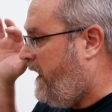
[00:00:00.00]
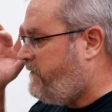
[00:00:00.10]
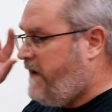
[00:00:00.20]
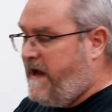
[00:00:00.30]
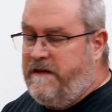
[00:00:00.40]
I
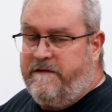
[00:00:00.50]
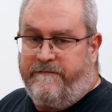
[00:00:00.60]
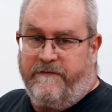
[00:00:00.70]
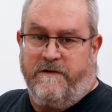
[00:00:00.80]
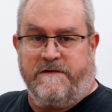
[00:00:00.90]
ran the
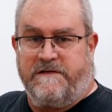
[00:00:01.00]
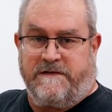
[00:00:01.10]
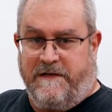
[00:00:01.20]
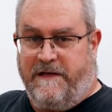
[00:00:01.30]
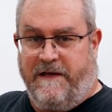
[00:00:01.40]

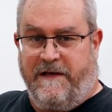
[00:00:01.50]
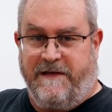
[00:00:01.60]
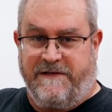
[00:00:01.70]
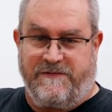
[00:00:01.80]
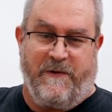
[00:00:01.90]
first
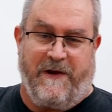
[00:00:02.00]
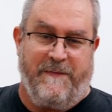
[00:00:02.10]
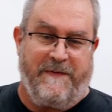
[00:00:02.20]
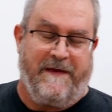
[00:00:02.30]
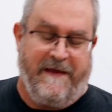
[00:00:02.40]

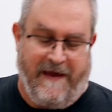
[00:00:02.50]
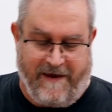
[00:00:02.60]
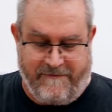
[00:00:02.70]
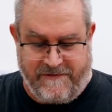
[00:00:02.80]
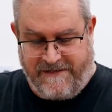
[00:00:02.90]
sweep
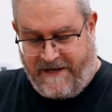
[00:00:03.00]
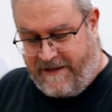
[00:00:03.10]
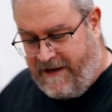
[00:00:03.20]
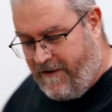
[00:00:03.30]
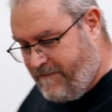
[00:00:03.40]
after
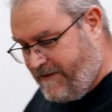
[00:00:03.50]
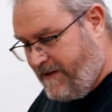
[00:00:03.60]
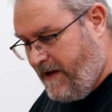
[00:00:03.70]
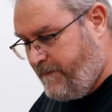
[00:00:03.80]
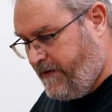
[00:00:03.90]
setting
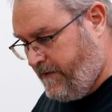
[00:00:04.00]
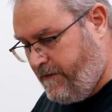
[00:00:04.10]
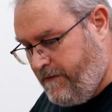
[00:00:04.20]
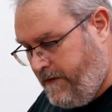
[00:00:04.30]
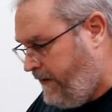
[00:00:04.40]
everything up
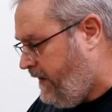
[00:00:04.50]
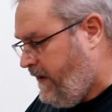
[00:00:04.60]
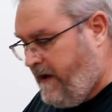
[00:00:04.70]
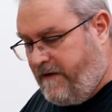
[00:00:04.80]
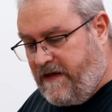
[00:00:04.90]
here.
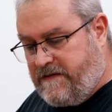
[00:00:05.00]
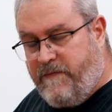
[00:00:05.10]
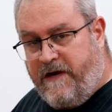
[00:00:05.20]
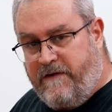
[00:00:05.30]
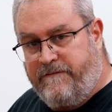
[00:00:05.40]
I've got the
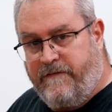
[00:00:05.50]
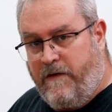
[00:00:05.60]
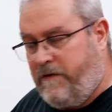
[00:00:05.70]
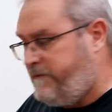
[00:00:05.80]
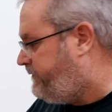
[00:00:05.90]

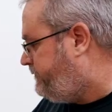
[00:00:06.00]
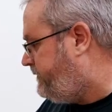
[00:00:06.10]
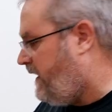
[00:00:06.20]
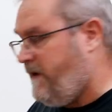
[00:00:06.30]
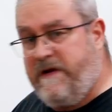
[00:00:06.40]
microphone
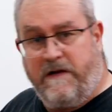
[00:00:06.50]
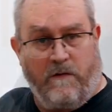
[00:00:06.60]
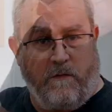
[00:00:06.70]
a meter